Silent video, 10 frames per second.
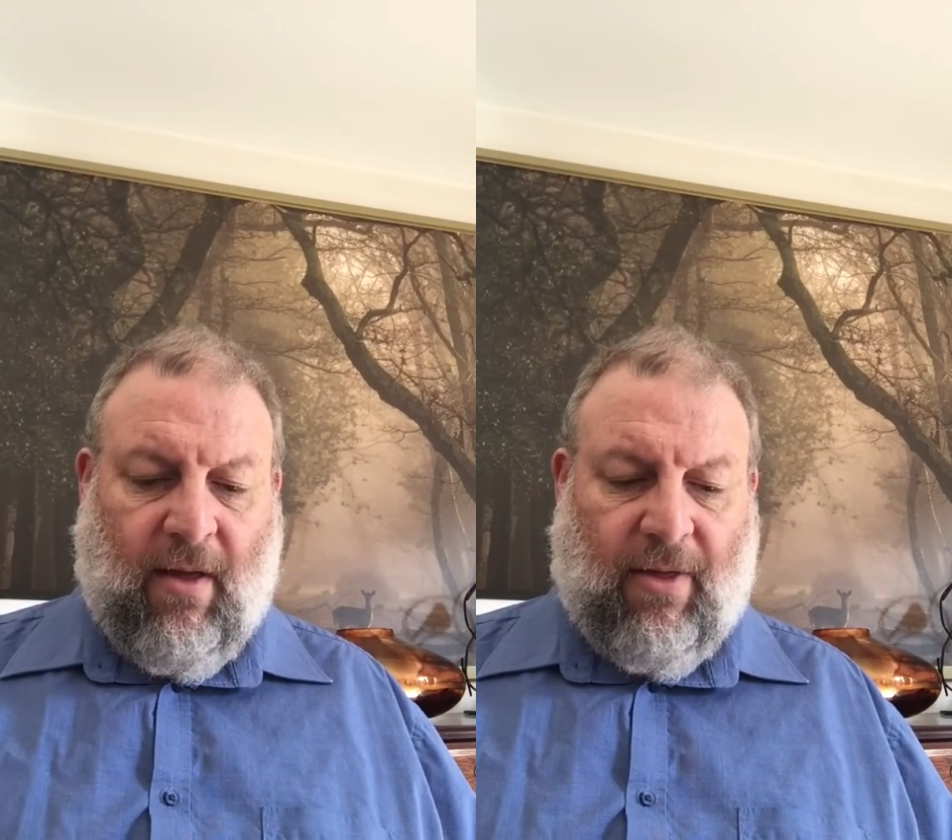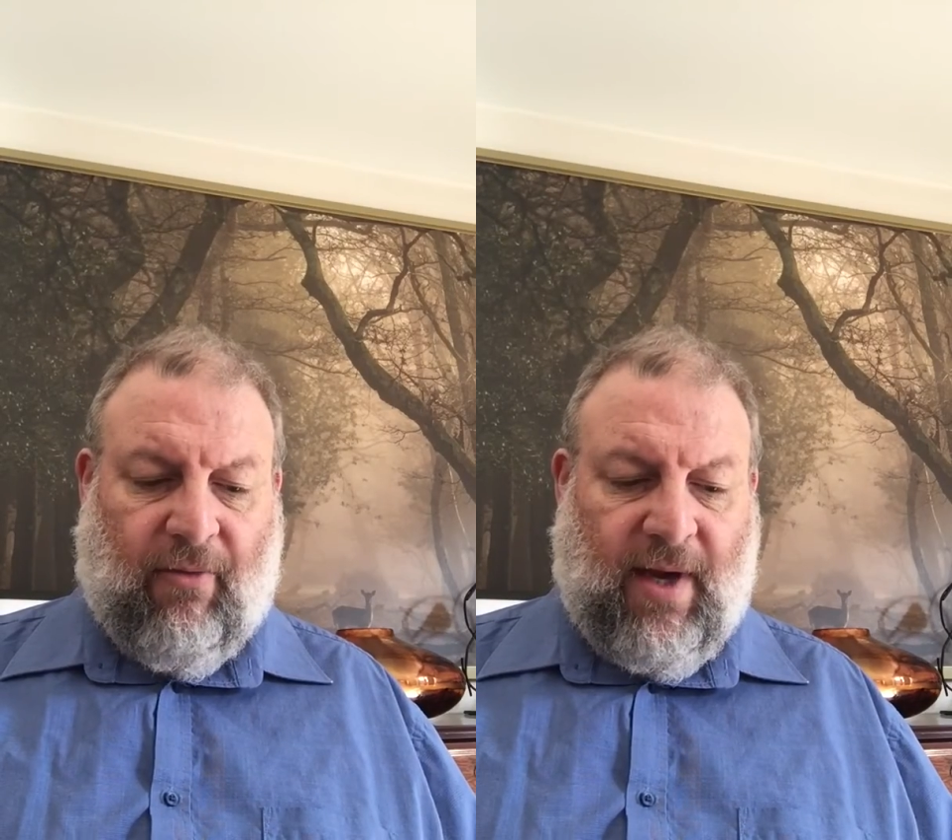
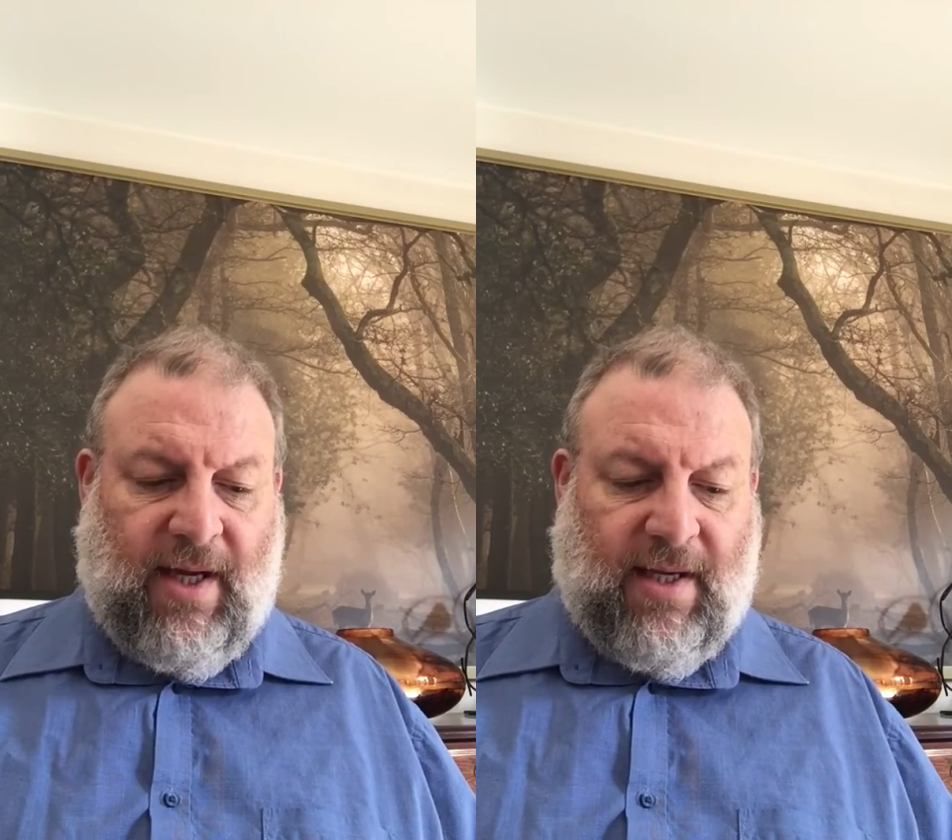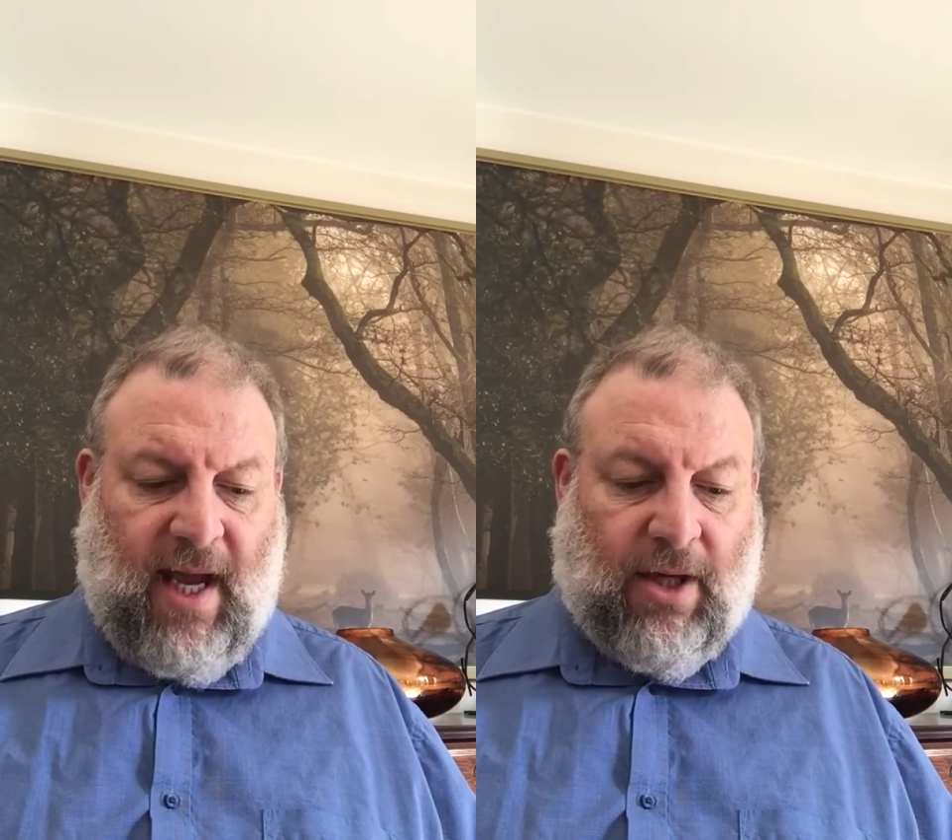3
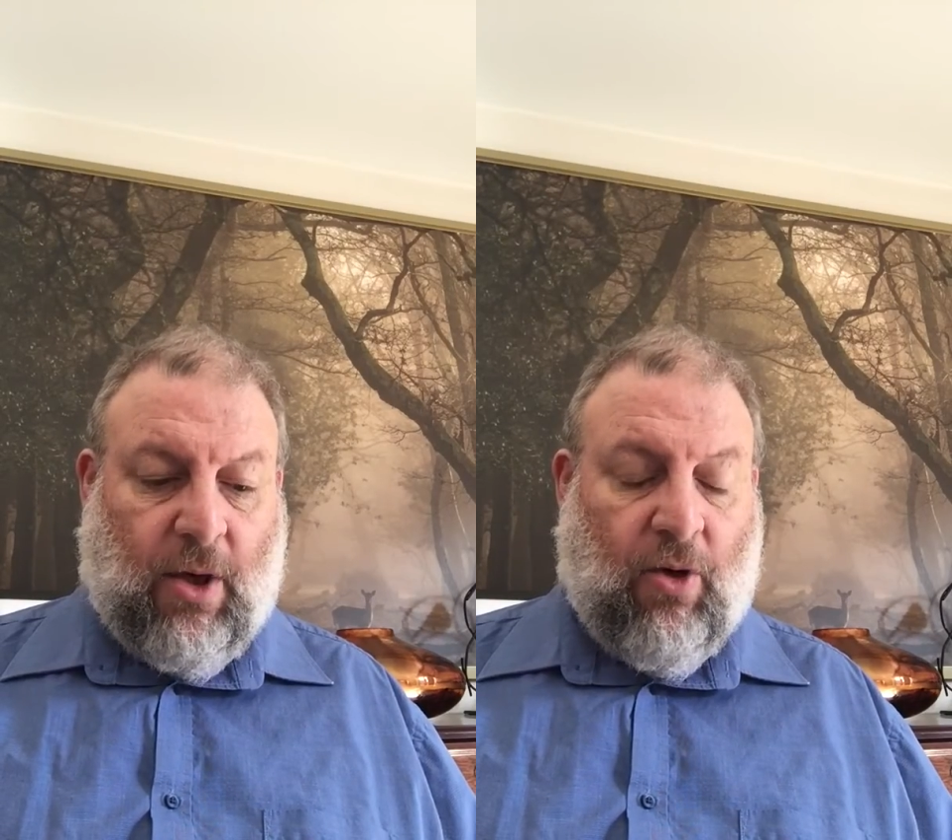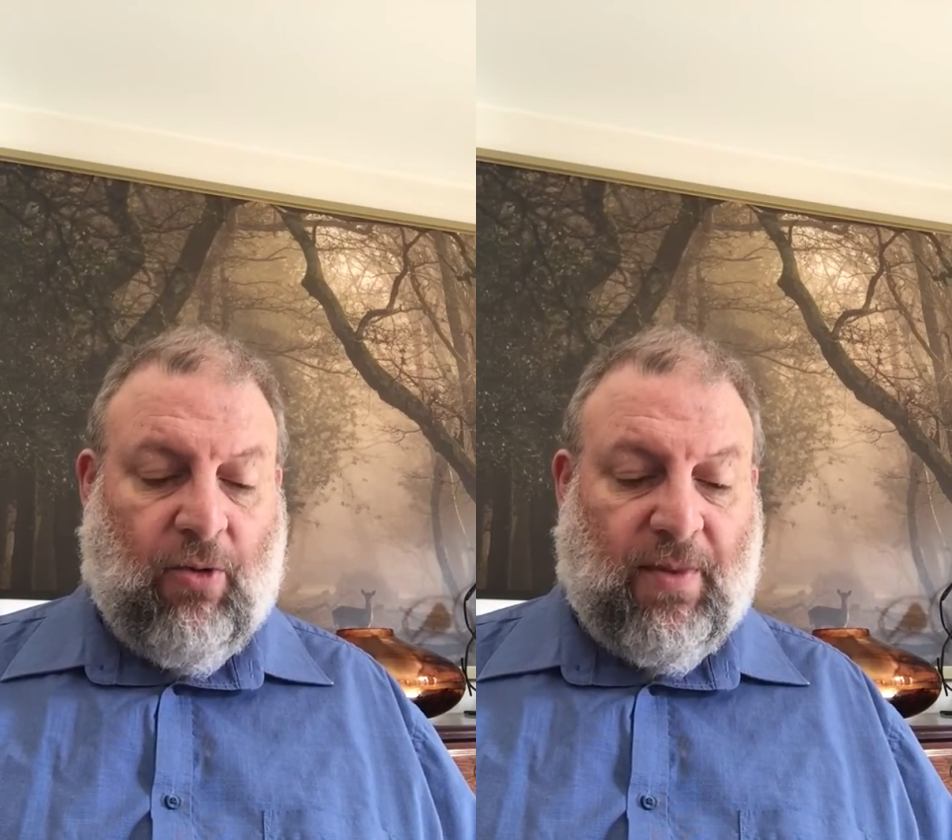dead
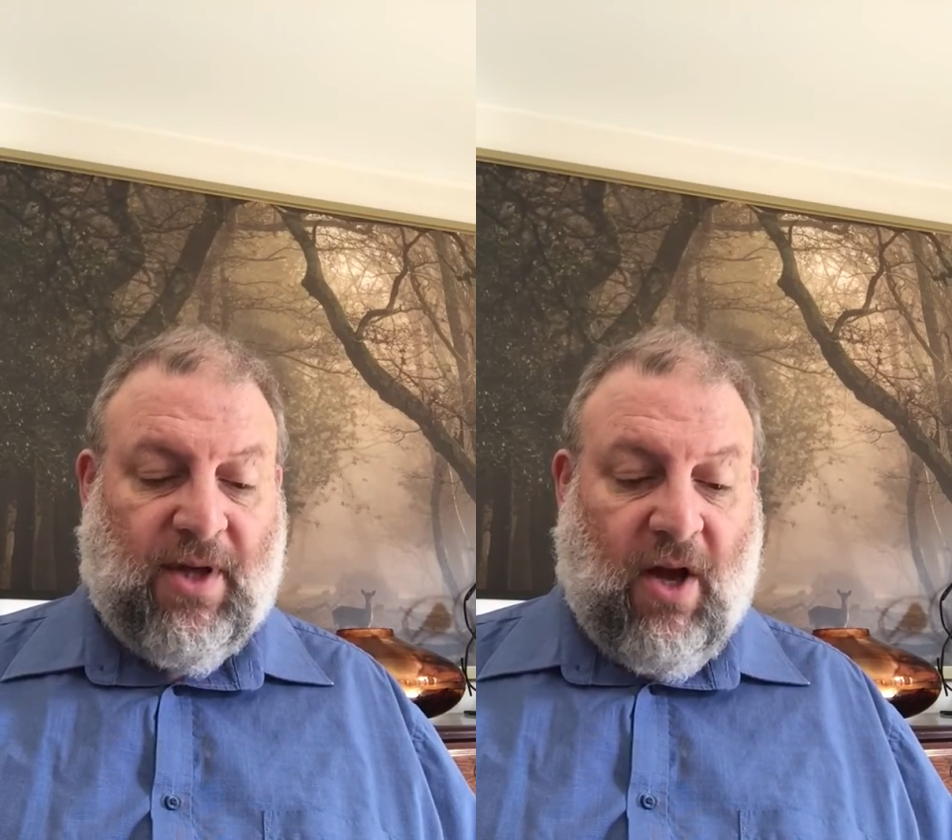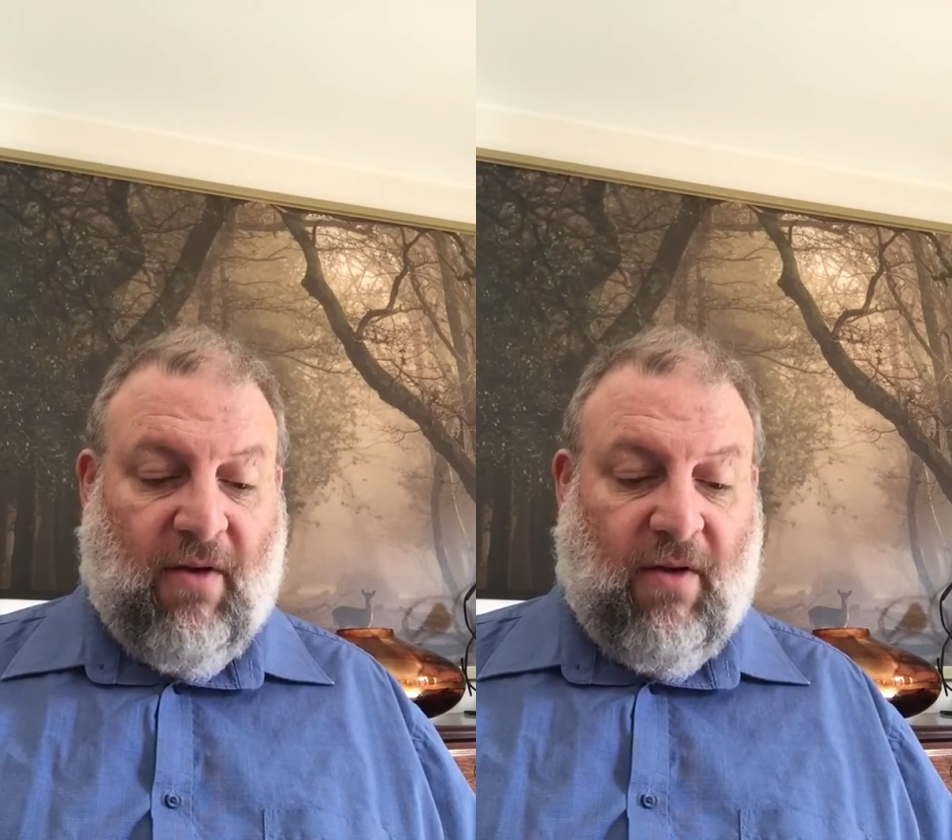cubs